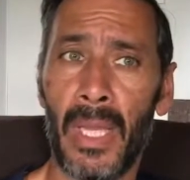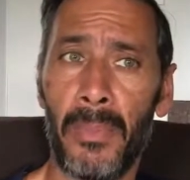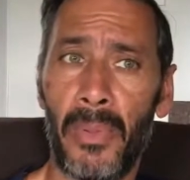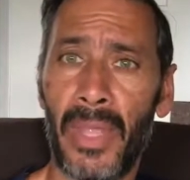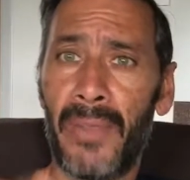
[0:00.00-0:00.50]

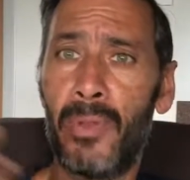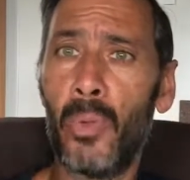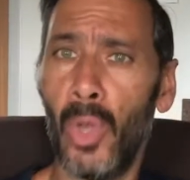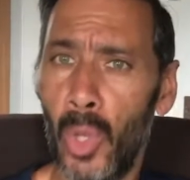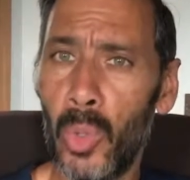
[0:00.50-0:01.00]
But then if you
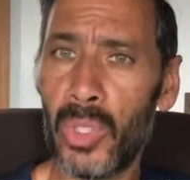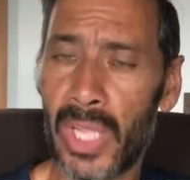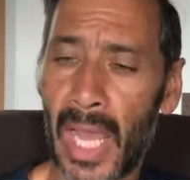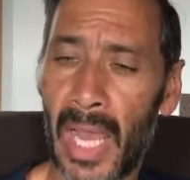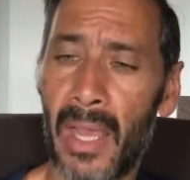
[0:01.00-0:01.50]
lose
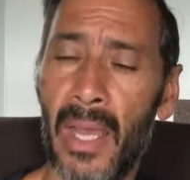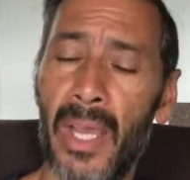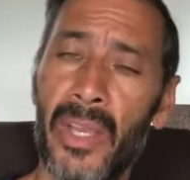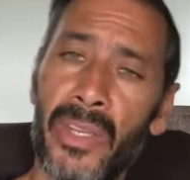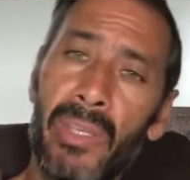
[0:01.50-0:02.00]
that,
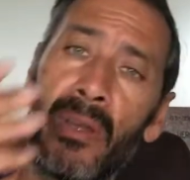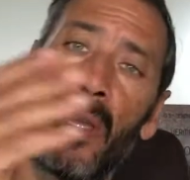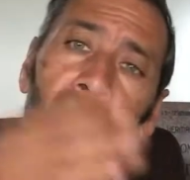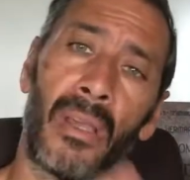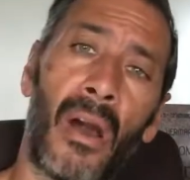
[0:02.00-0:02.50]
you
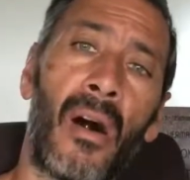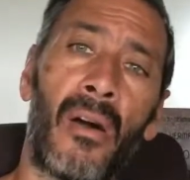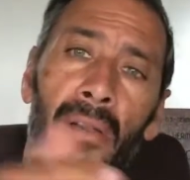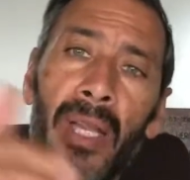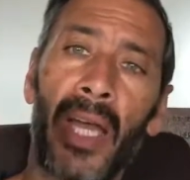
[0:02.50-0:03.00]

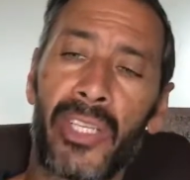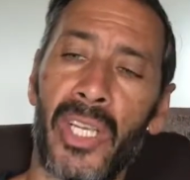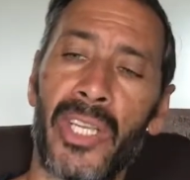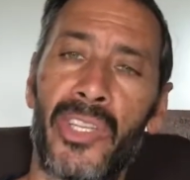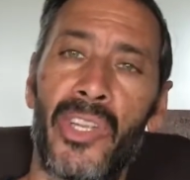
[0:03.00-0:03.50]
can't
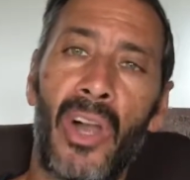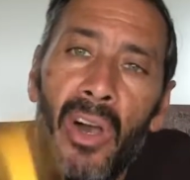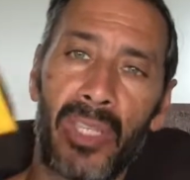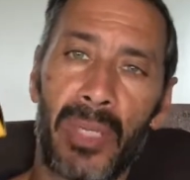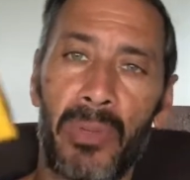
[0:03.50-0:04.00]
actually
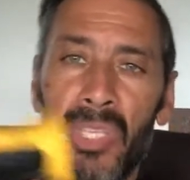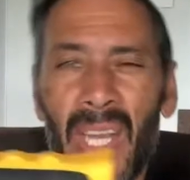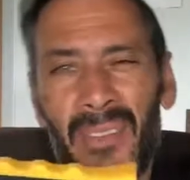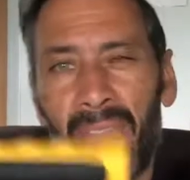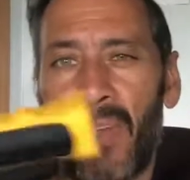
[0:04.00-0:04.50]
charge it because you
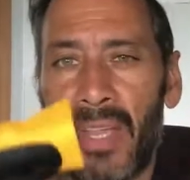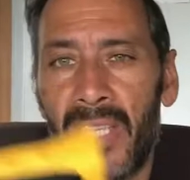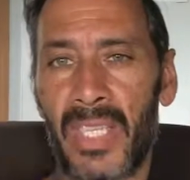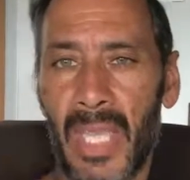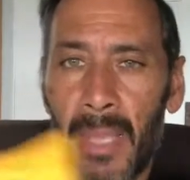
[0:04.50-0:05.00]
have to find the
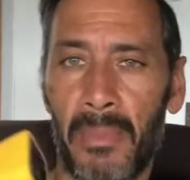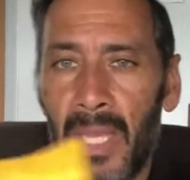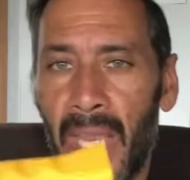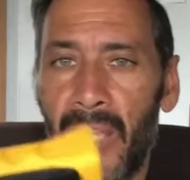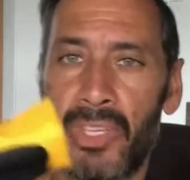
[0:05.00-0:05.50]
same
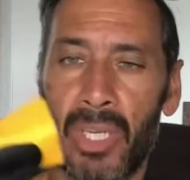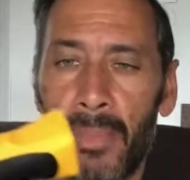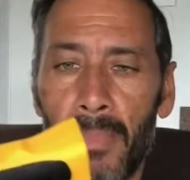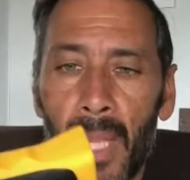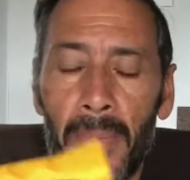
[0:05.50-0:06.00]
connection
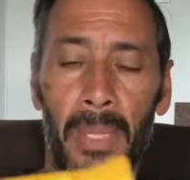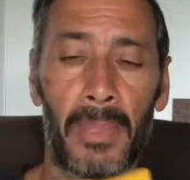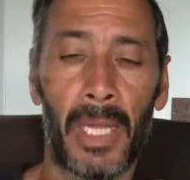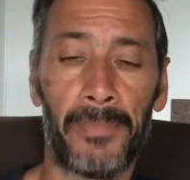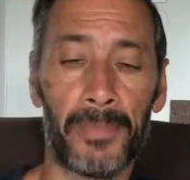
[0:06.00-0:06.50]
and blah blah blah.